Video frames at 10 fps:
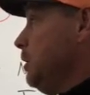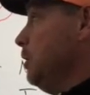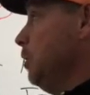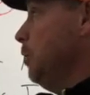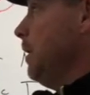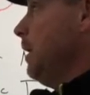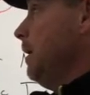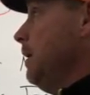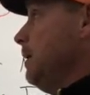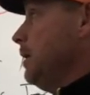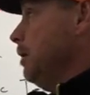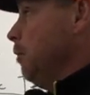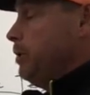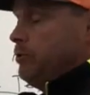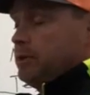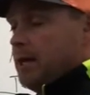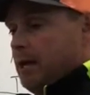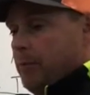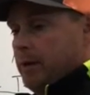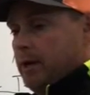to, when you set
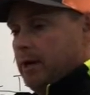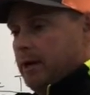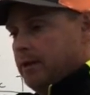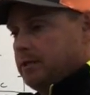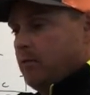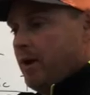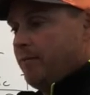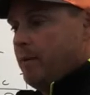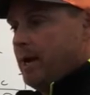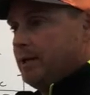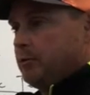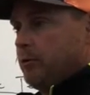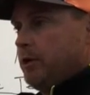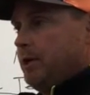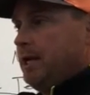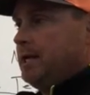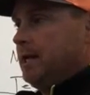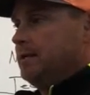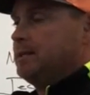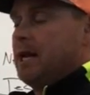up a Z-Wave mesh or you need
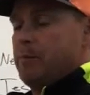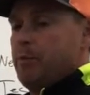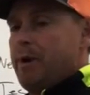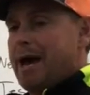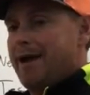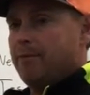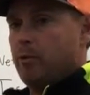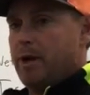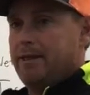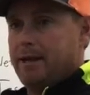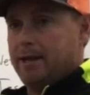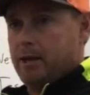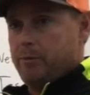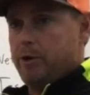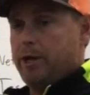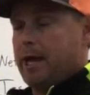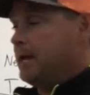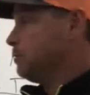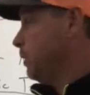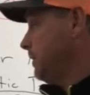to set up a path, the way that it
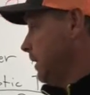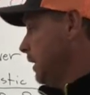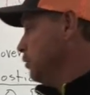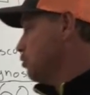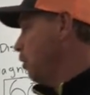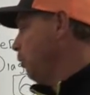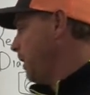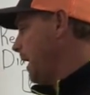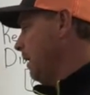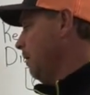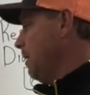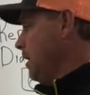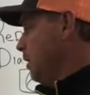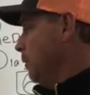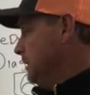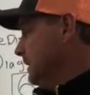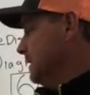communicates with the control panel, which is